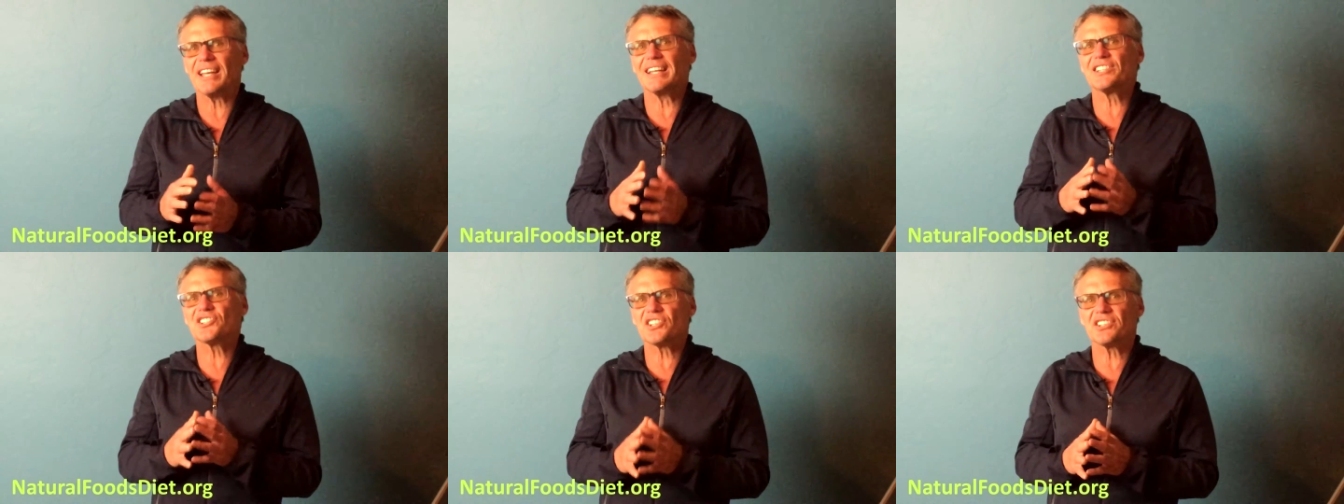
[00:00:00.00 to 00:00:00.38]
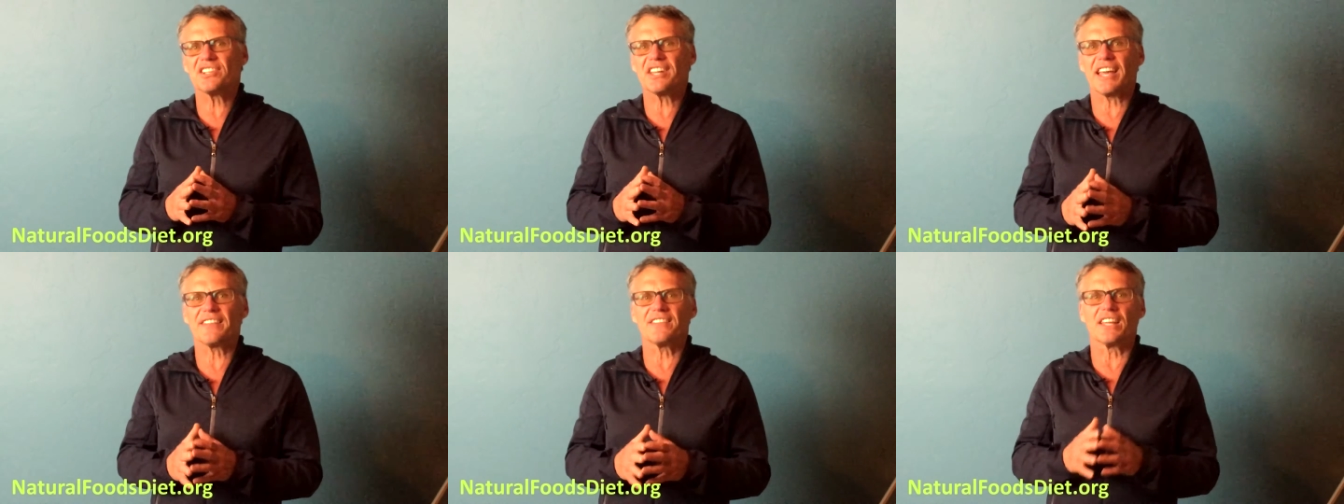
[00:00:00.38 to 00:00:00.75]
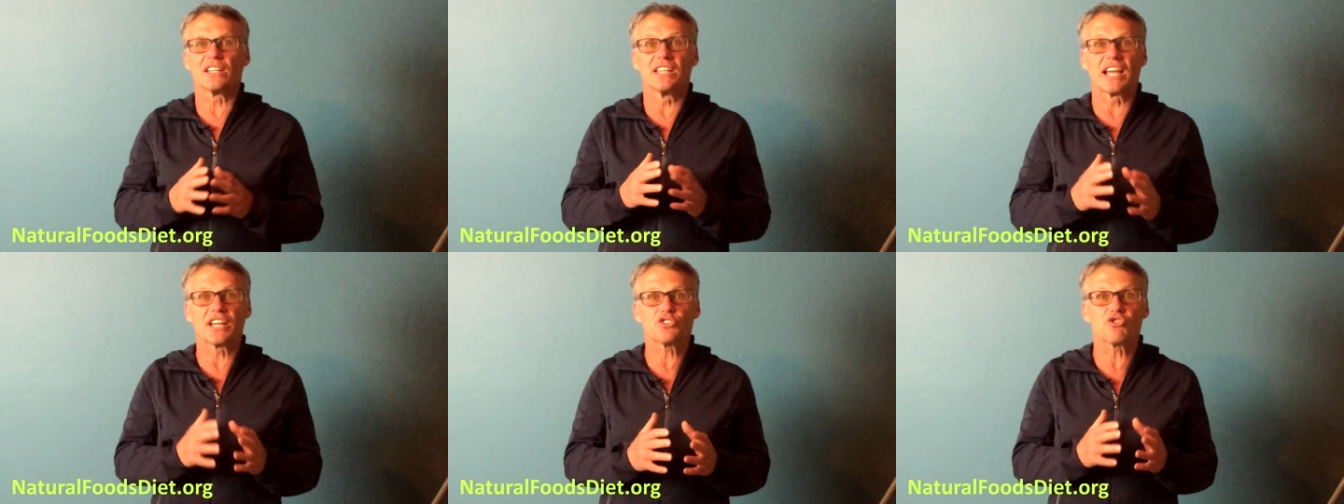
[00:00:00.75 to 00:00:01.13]
is to take the
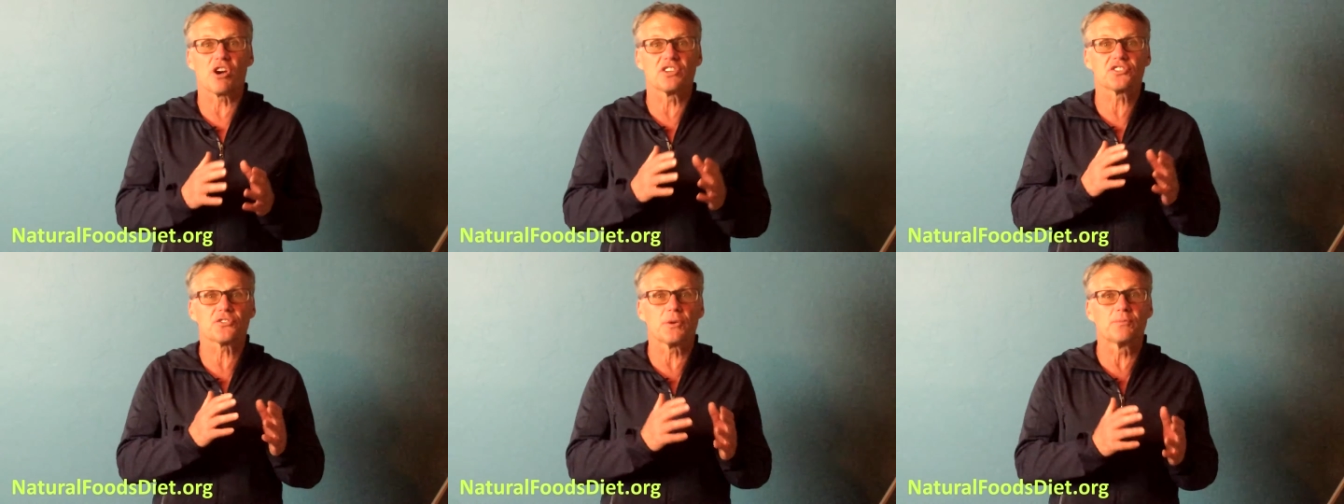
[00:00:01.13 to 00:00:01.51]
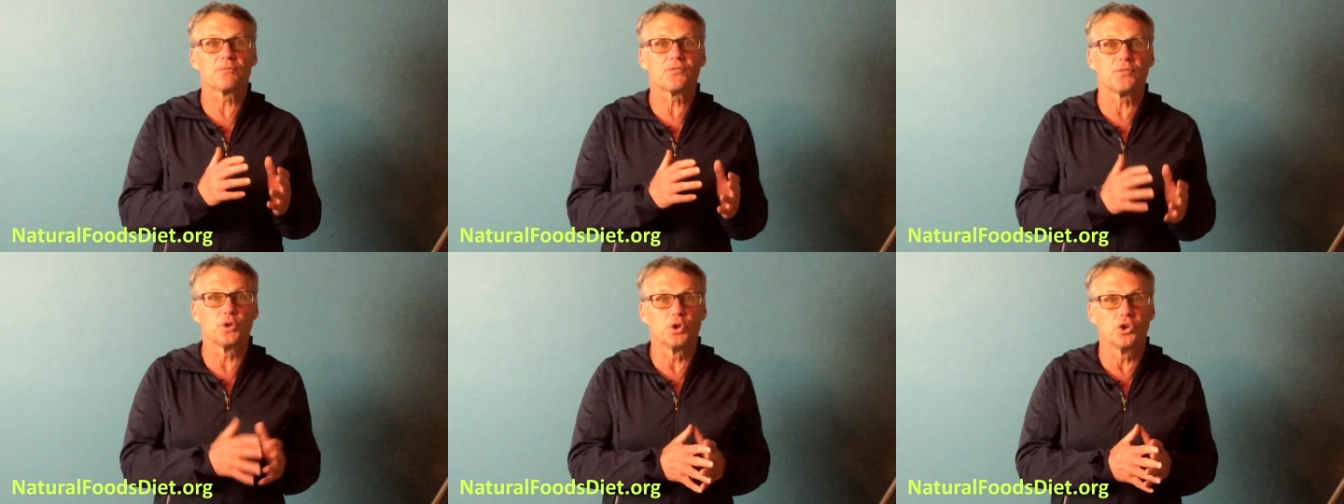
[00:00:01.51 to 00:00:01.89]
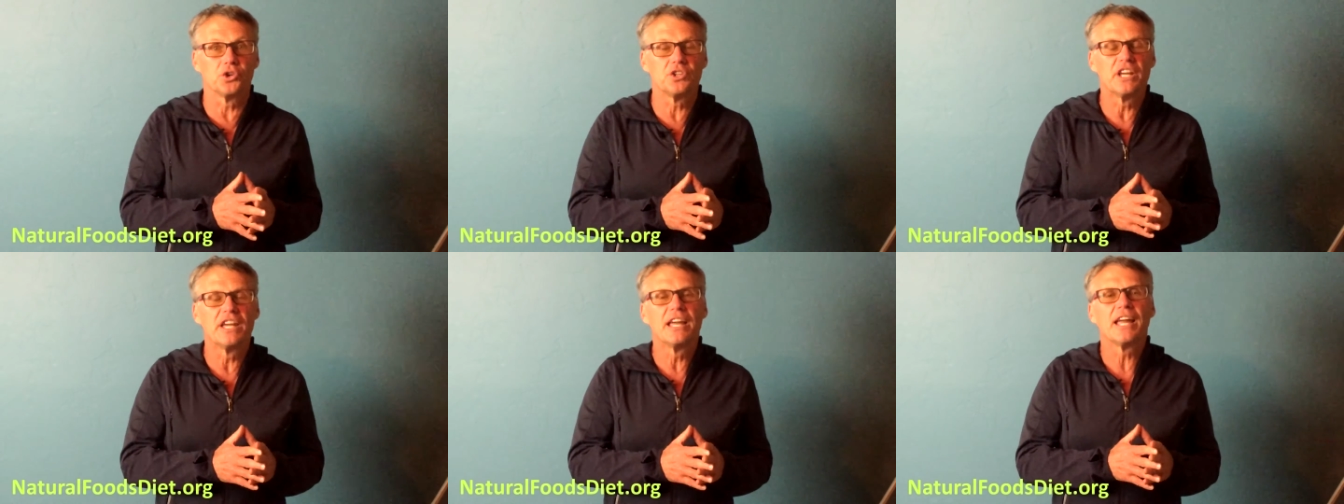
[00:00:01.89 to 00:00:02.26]
electrons from
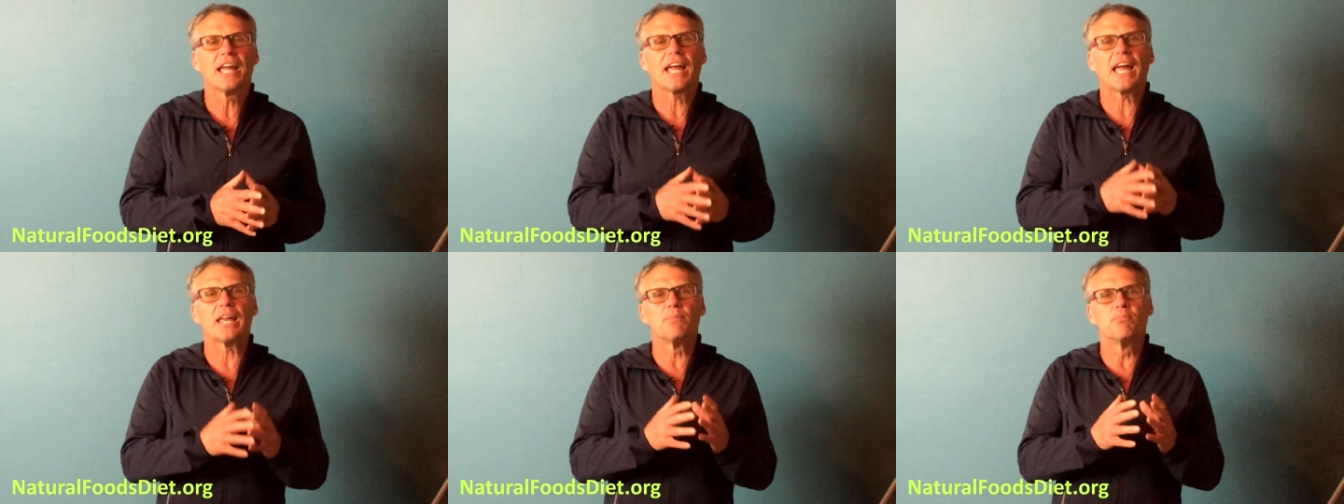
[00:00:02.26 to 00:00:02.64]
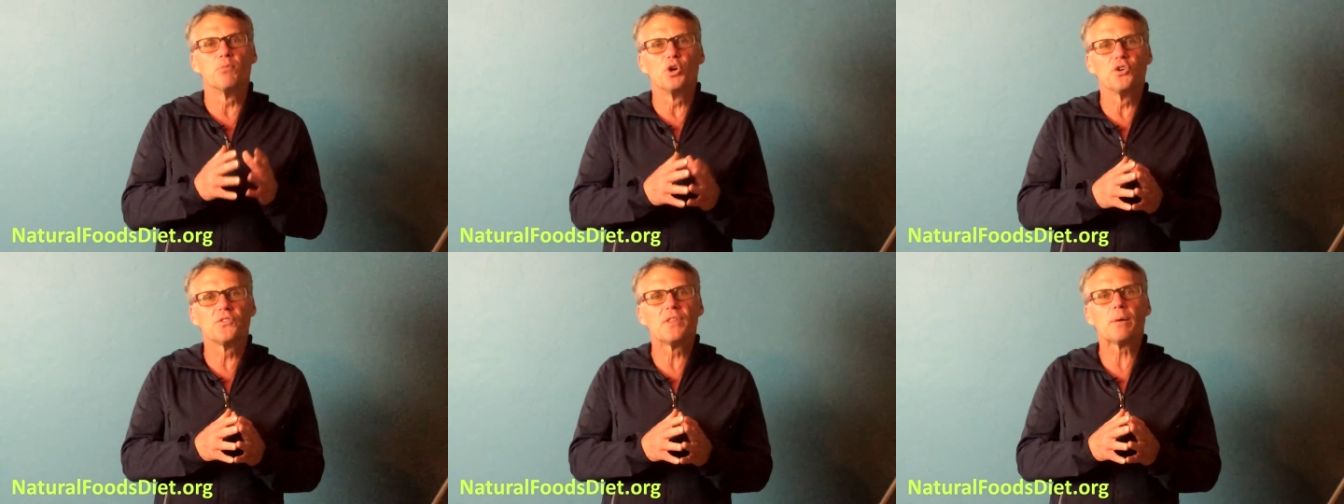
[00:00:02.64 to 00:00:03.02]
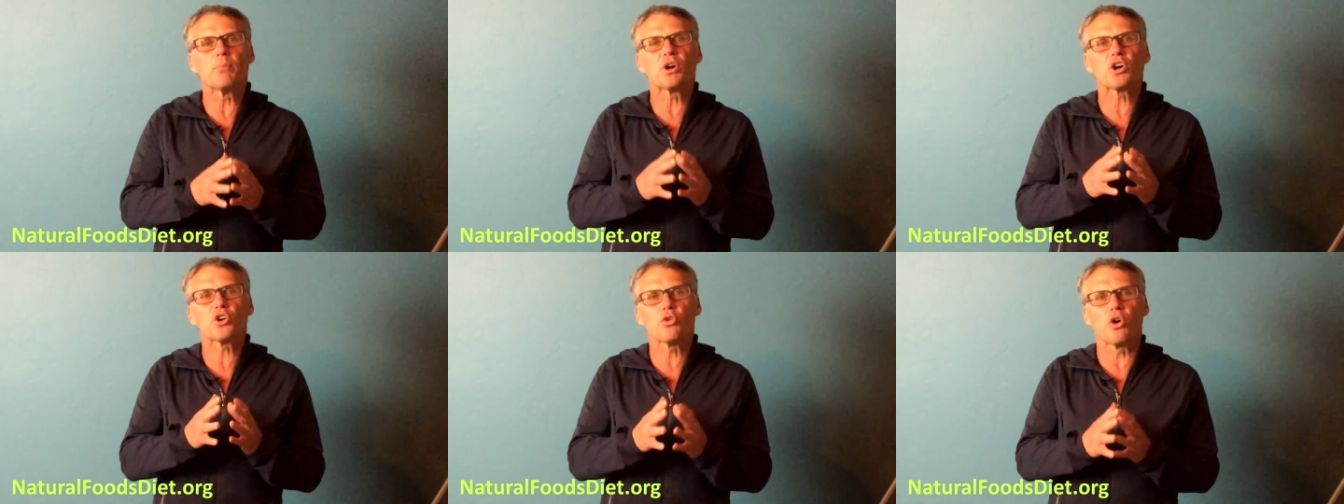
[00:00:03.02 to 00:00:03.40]
food and move
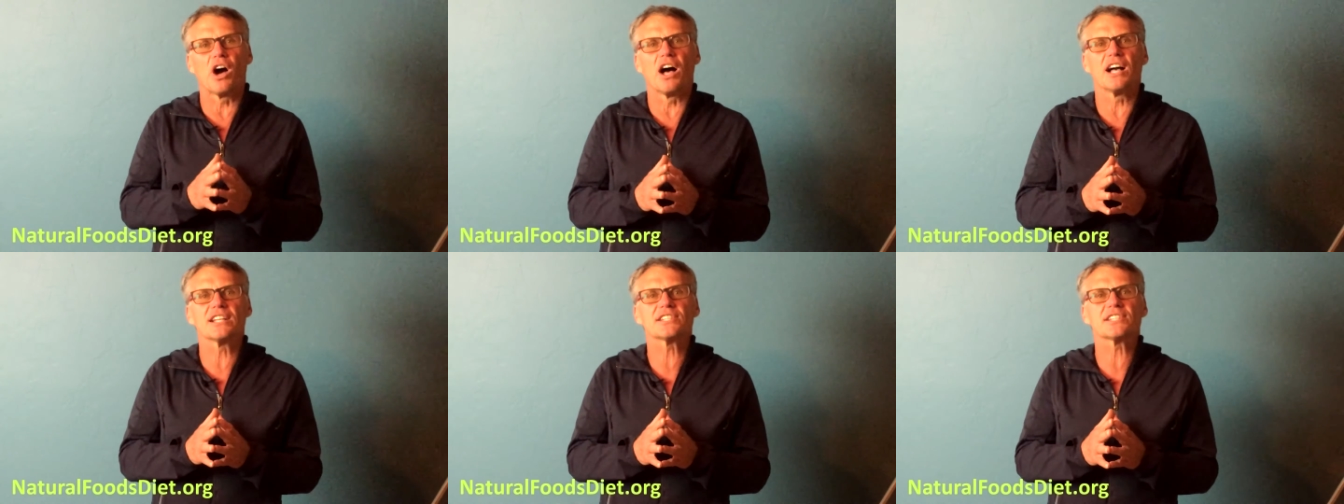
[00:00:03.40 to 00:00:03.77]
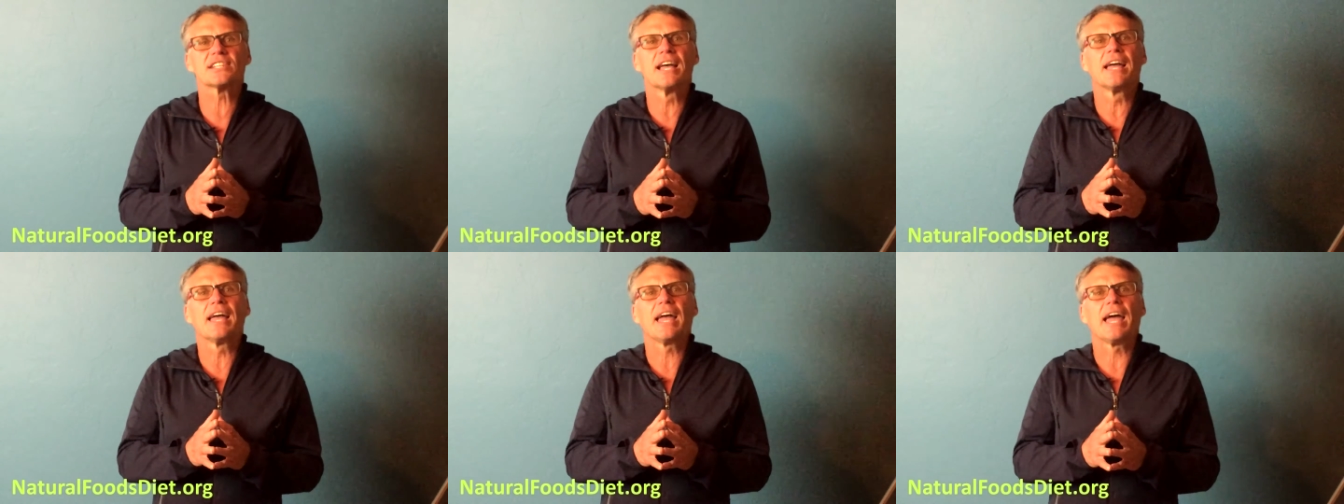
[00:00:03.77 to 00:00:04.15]
them across